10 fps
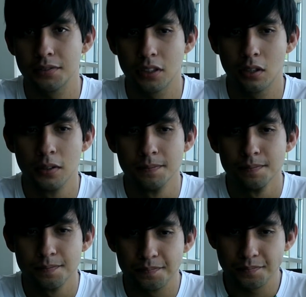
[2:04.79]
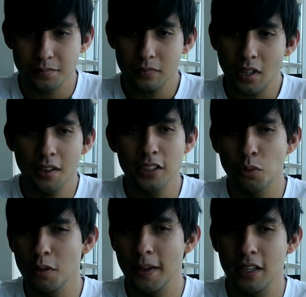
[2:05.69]
So that's
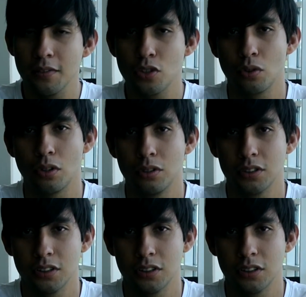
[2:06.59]
one of my individual goals,